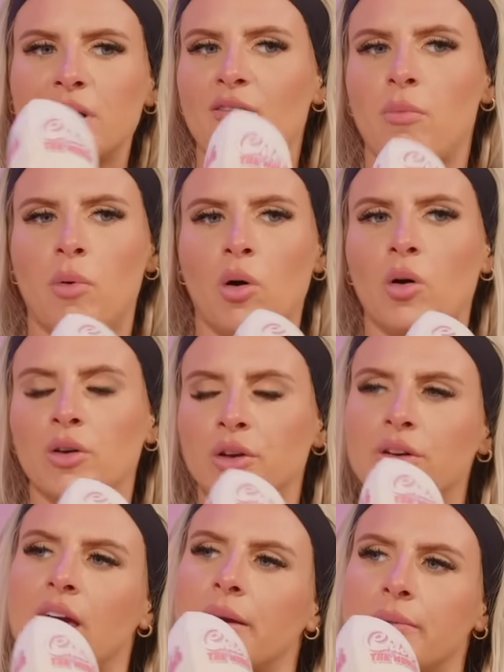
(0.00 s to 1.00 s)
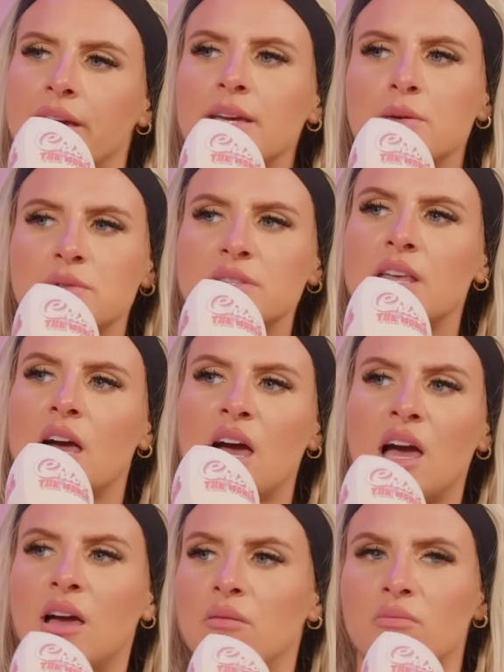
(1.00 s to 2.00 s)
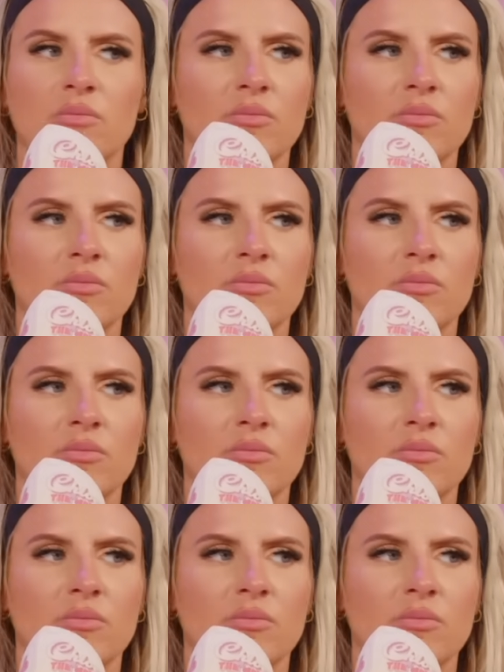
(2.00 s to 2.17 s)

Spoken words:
Liverpool, you name it, he was there.